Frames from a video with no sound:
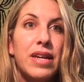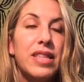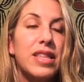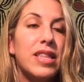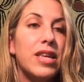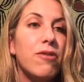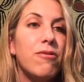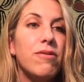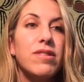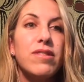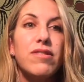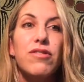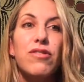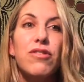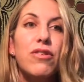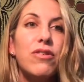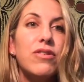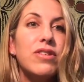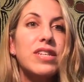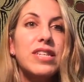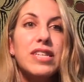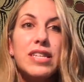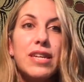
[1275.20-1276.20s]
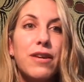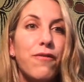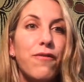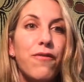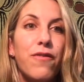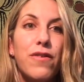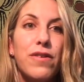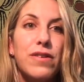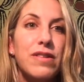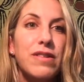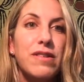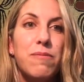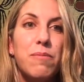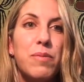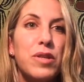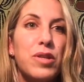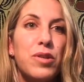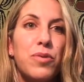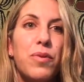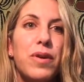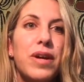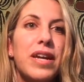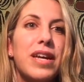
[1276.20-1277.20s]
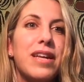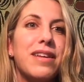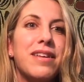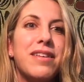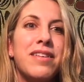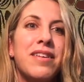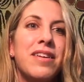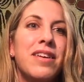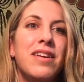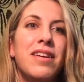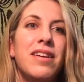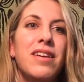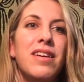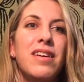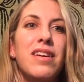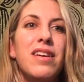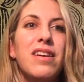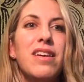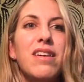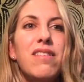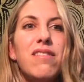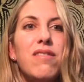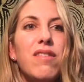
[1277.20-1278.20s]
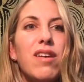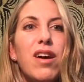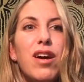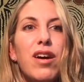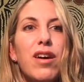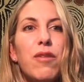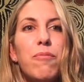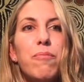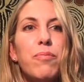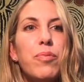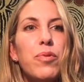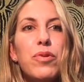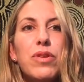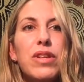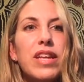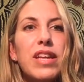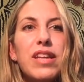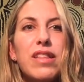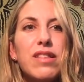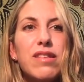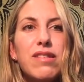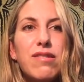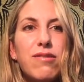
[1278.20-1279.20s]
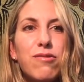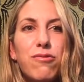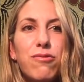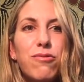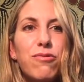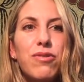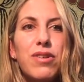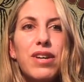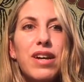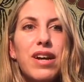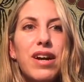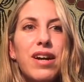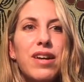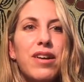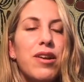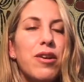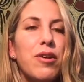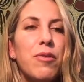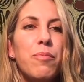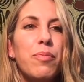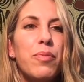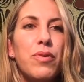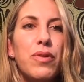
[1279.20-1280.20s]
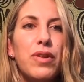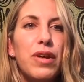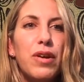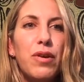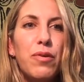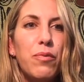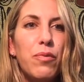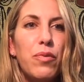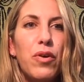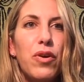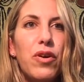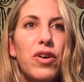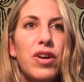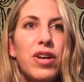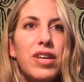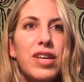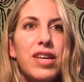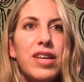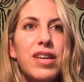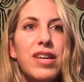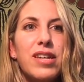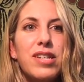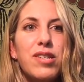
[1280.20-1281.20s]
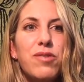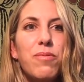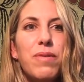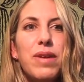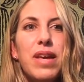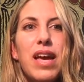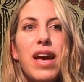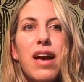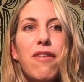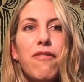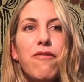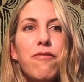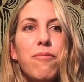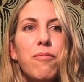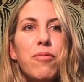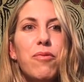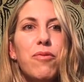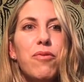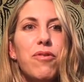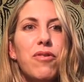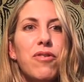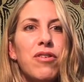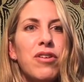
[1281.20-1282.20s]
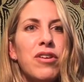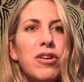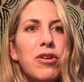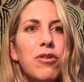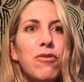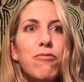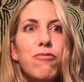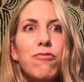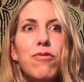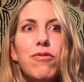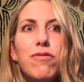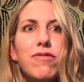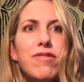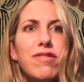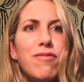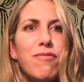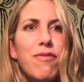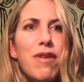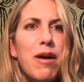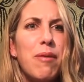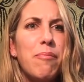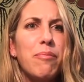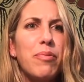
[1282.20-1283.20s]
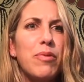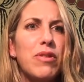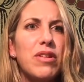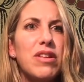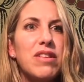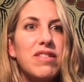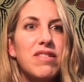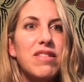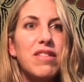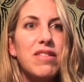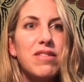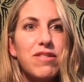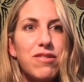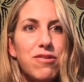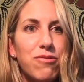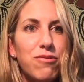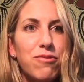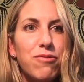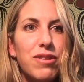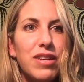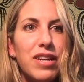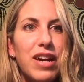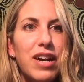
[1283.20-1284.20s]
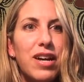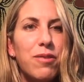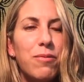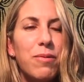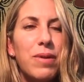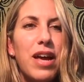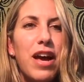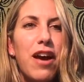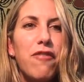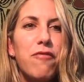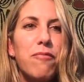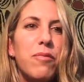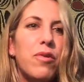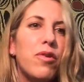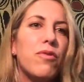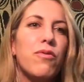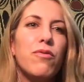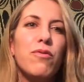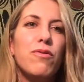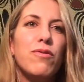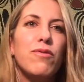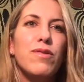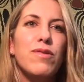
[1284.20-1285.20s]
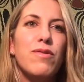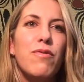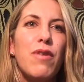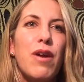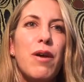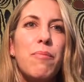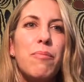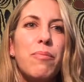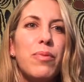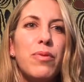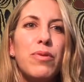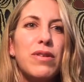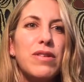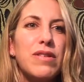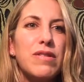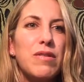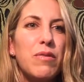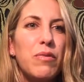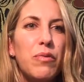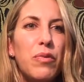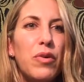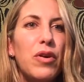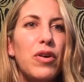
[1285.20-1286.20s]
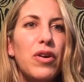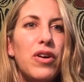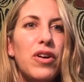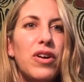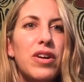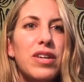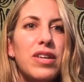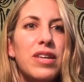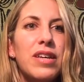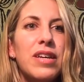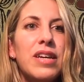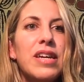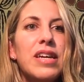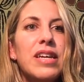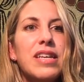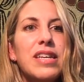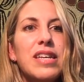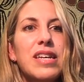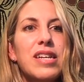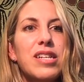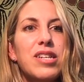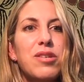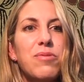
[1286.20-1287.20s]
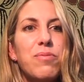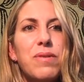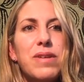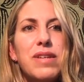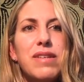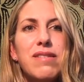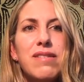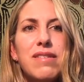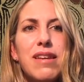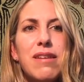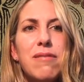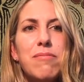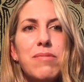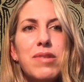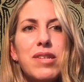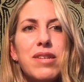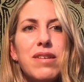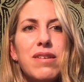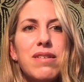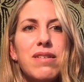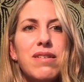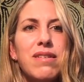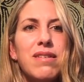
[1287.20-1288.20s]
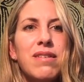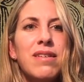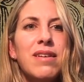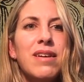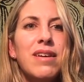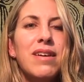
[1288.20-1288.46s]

There is no difference between a bully in the schoolyard and a bully at work, yet we have more rules around bullies in the schoolyard and we have more rules around bullies at work, yet we seem to